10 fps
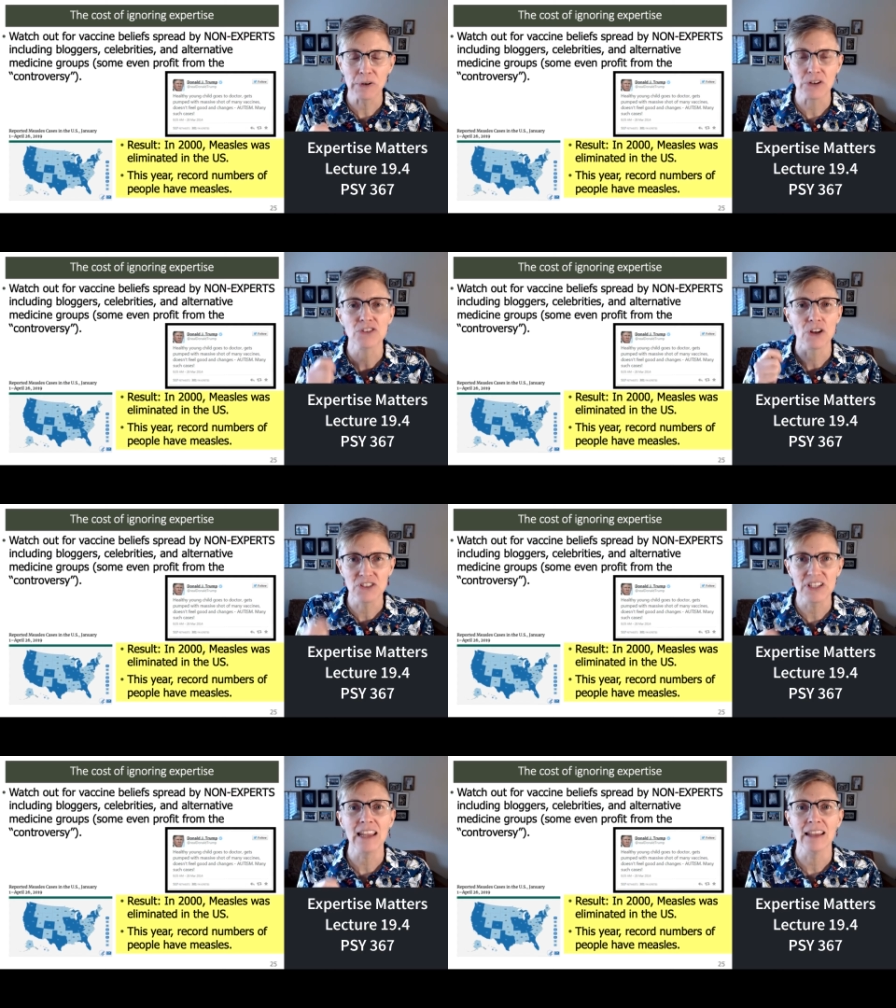are
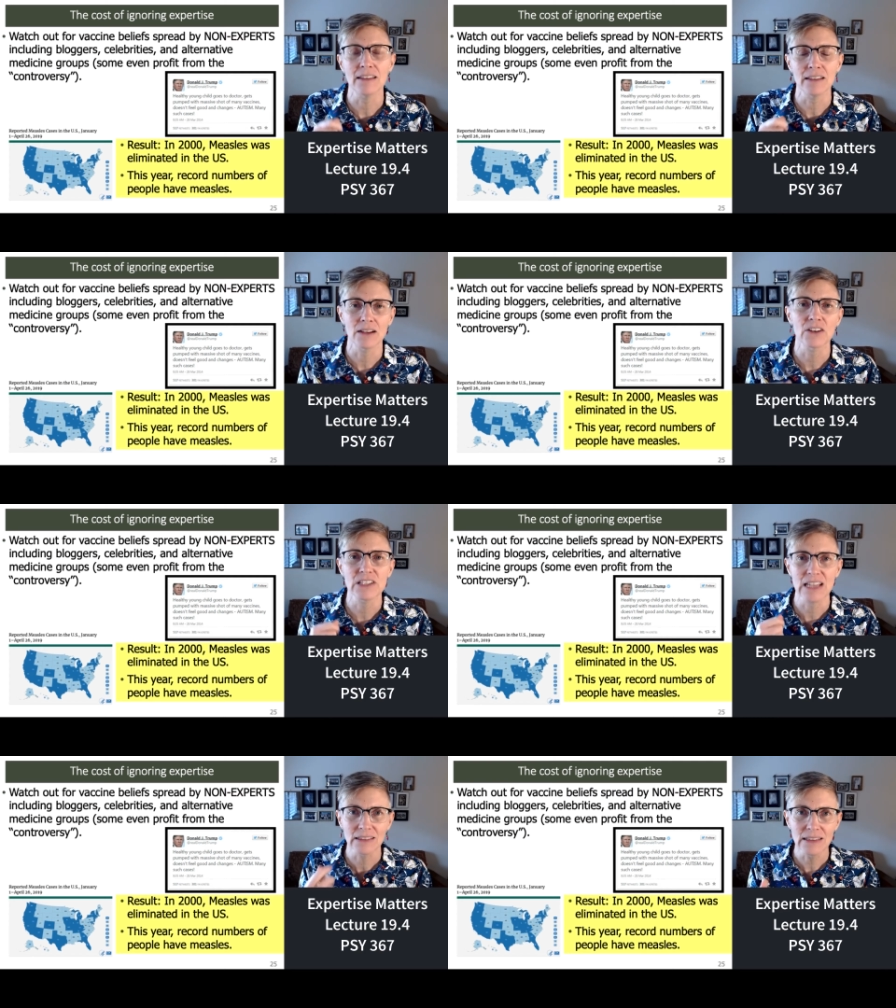saying that there is a
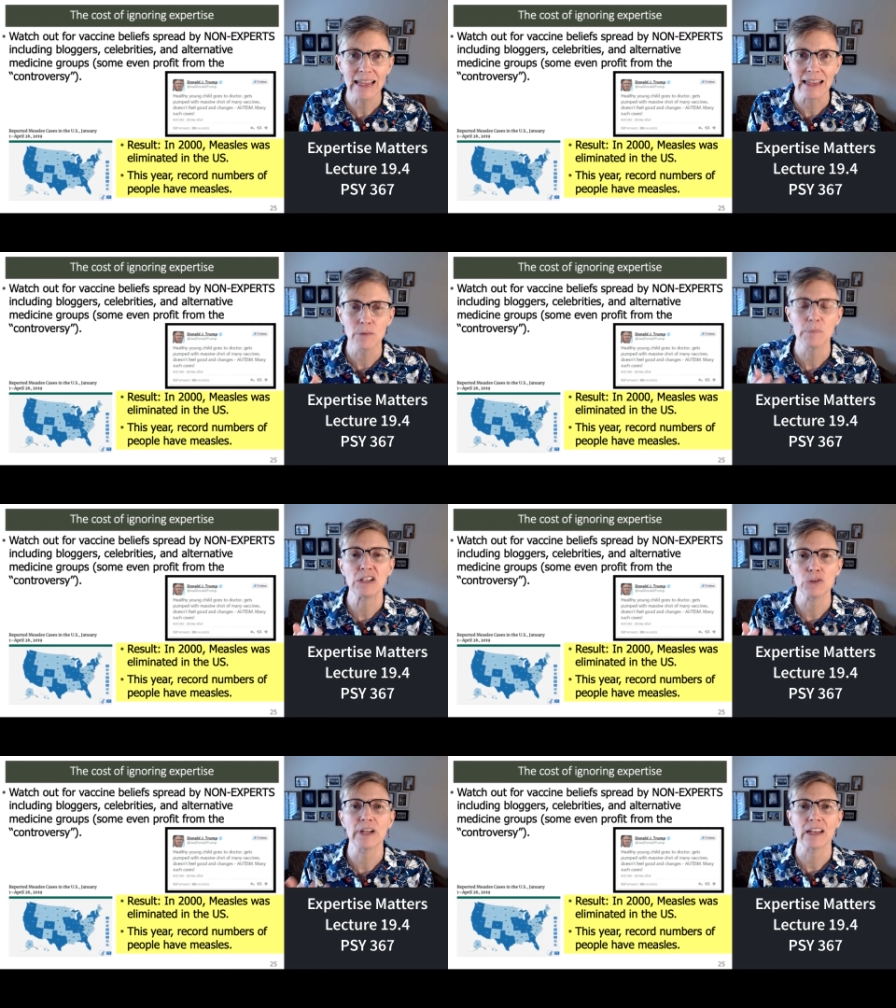link
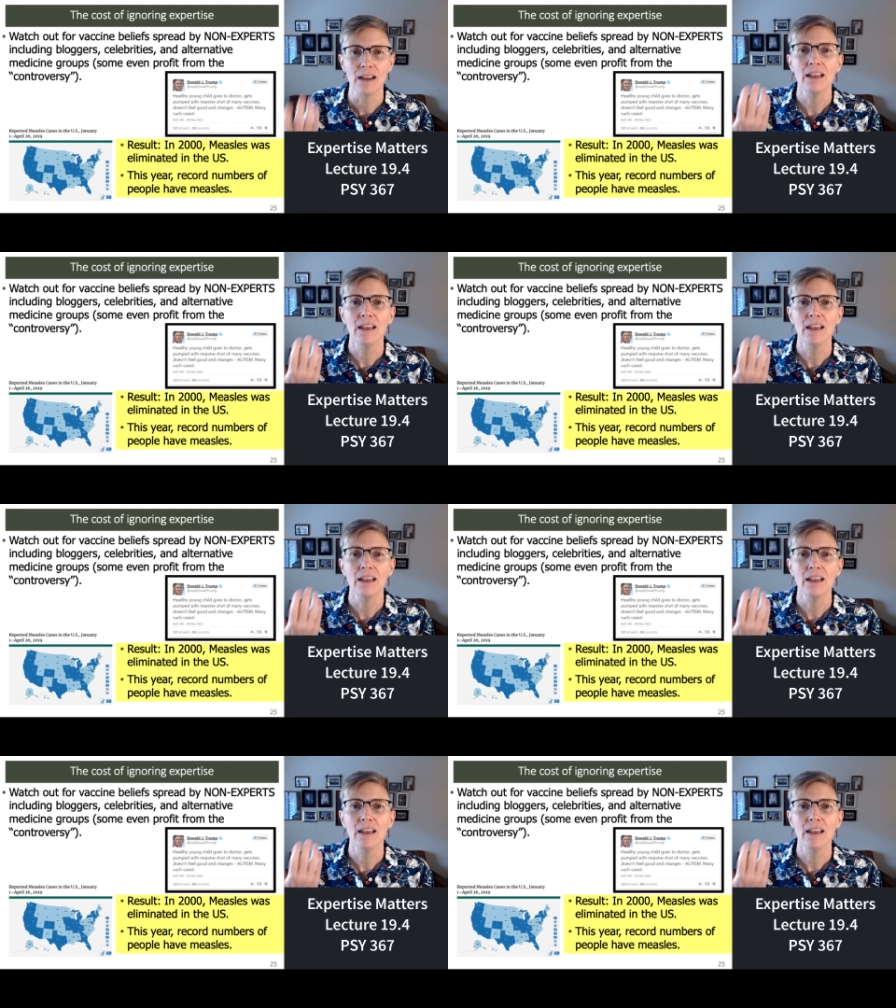between